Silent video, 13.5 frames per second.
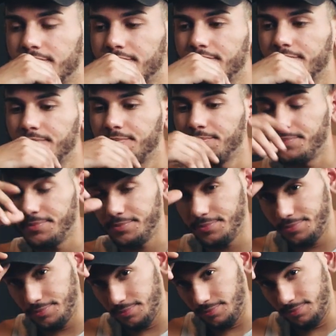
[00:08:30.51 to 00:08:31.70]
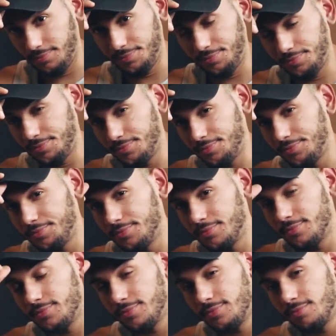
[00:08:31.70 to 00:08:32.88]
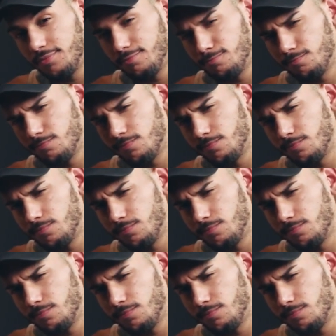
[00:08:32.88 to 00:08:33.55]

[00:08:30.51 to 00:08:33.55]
The person shown says nothing.